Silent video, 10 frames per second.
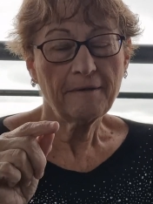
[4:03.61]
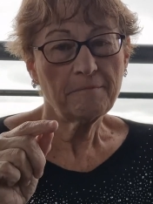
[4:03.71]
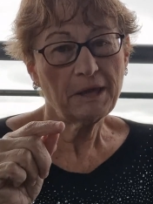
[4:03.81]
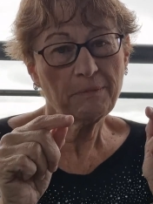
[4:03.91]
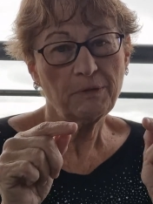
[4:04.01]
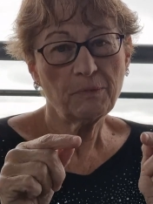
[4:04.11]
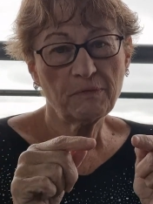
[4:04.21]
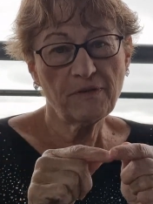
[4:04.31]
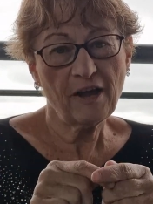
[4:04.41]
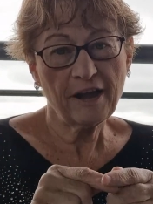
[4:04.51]
Maybe we
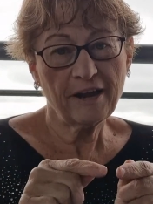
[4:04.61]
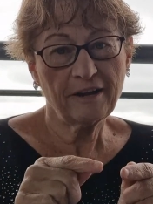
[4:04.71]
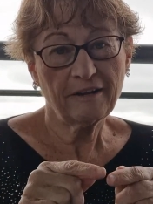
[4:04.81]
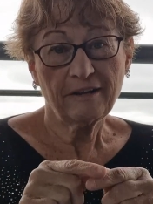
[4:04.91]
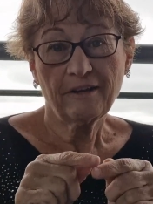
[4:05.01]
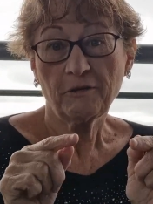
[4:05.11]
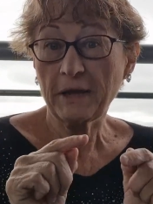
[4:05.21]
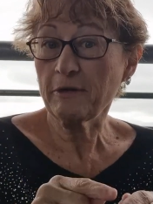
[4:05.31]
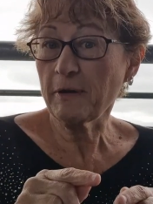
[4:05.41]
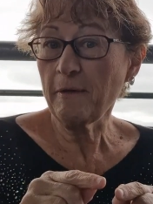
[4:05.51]
find
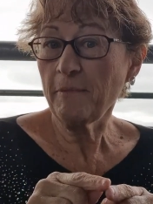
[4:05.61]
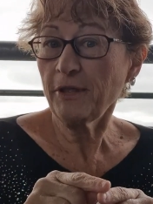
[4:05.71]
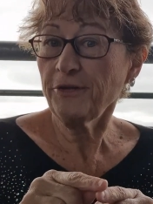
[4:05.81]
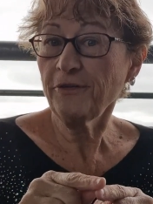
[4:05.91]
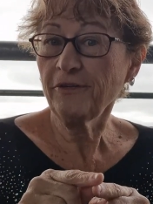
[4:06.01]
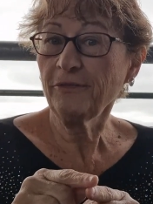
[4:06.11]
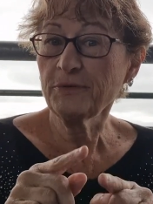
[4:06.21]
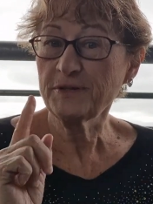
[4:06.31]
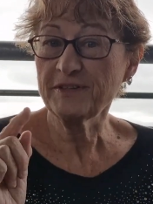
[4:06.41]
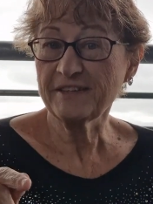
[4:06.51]
great grandmother
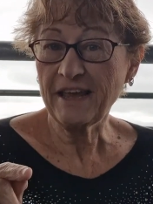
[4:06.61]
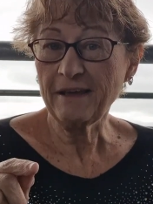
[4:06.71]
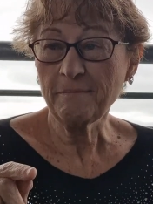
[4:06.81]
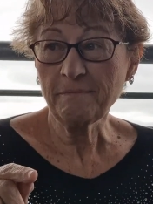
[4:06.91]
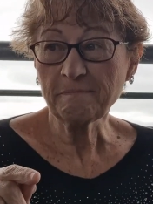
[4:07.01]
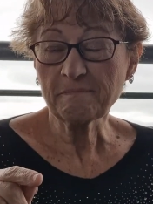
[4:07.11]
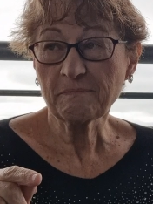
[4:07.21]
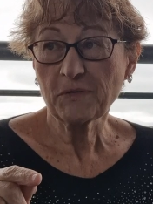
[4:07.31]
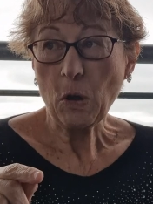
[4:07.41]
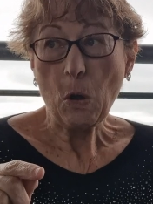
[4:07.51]
was the same,
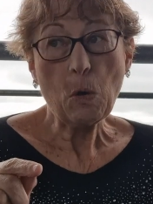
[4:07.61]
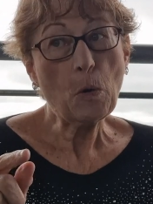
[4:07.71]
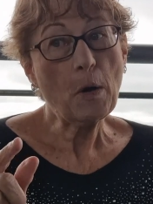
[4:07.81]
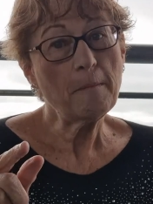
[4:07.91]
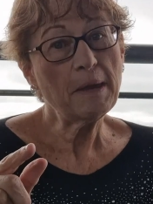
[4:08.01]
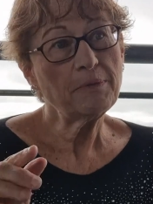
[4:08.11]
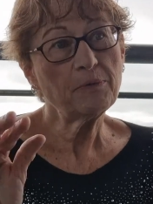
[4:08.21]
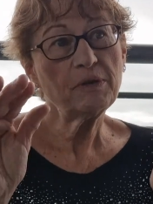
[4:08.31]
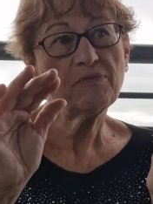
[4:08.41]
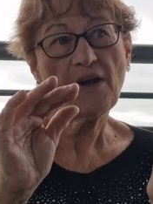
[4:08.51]
or maybe
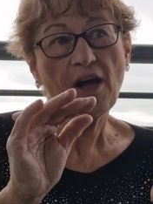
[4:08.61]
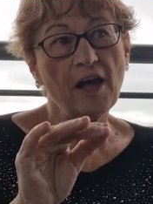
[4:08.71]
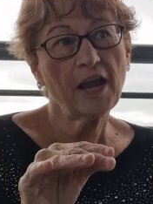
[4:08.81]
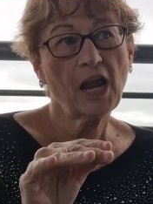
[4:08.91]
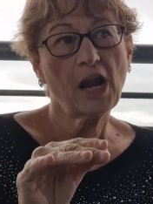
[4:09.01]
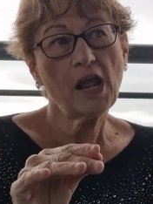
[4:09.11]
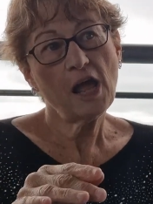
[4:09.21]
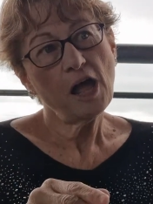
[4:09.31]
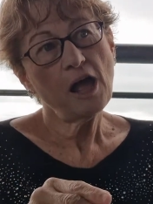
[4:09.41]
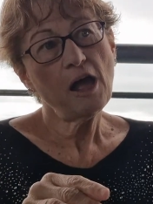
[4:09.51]
we find,
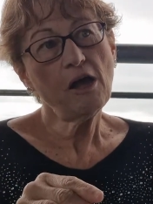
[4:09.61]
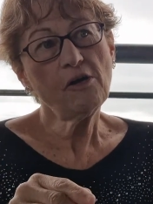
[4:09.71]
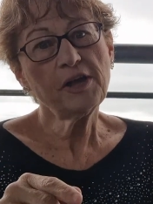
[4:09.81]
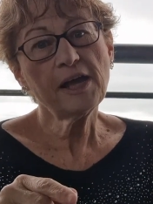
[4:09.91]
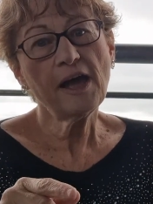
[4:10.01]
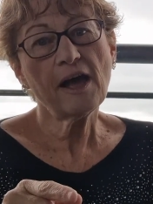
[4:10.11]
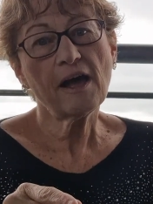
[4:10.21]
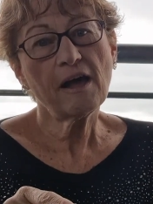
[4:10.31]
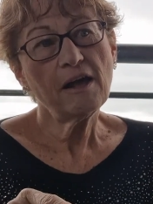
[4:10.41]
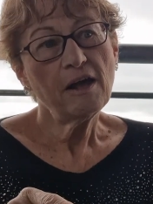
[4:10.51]
oh
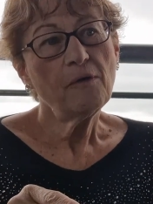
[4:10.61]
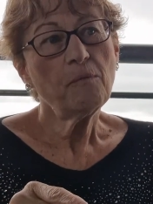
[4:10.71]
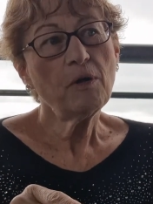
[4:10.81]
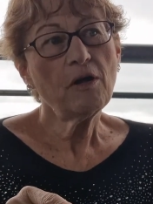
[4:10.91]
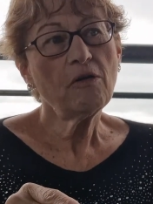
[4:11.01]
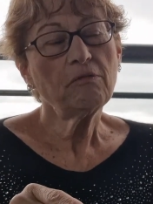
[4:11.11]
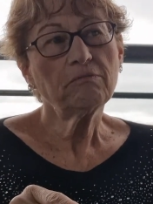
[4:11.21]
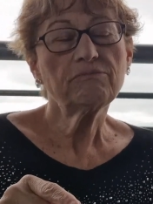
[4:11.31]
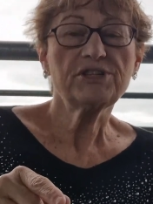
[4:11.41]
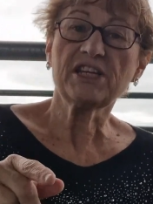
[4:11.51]
yeah, well,
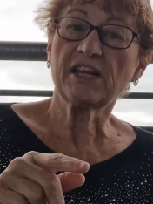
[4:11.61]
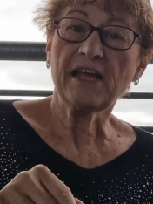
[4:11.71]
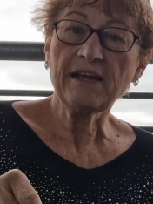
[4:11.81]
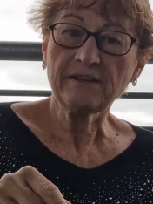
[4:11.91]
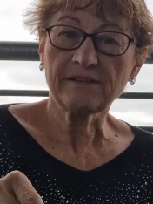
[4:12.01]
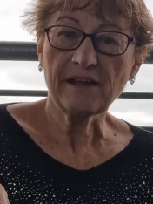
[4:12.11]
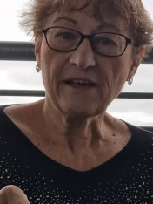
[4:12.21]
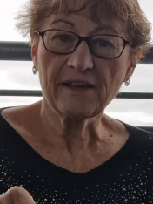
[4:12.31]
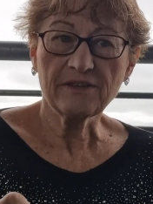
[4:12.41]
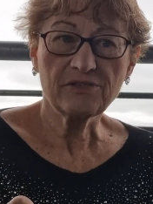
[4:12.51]
DNA
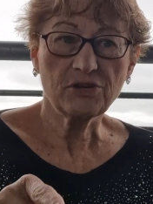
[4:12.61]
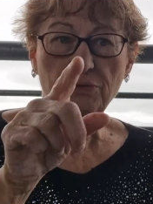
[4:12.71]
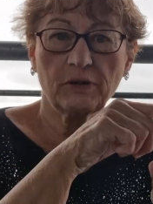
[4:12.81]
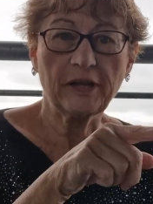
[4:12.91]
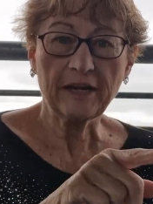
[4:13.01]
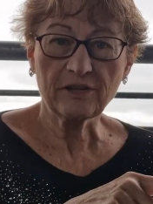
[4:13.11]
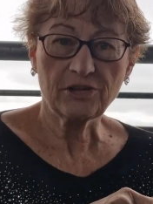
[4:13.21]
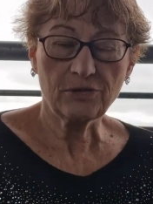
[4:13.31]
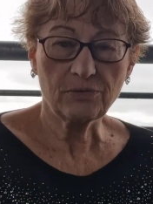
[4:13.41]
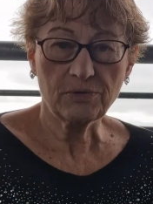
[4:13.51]
says you're related
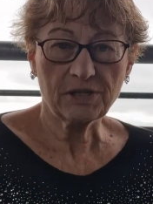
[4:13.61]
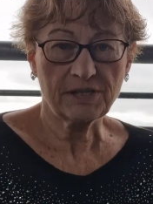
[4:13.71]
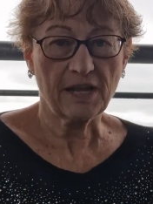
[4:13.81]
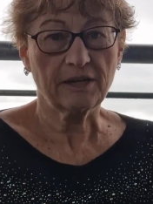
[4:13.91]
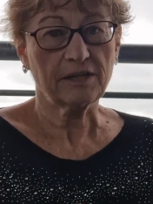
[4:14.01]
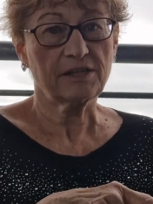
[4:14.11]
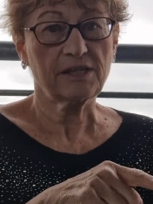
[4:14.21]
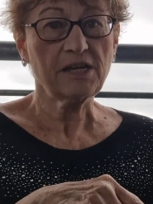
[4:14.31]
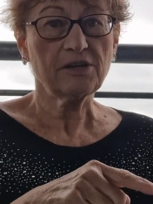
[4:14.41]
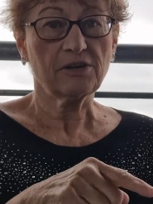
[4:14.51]
to descendants
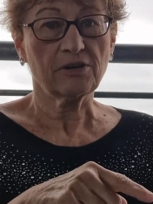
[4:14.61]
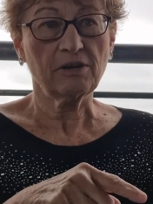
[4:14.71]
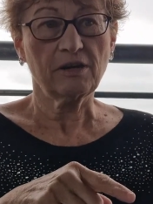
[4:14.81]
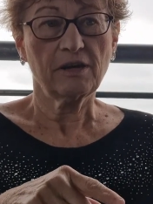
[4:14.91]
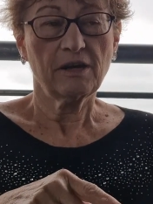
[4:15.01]
here,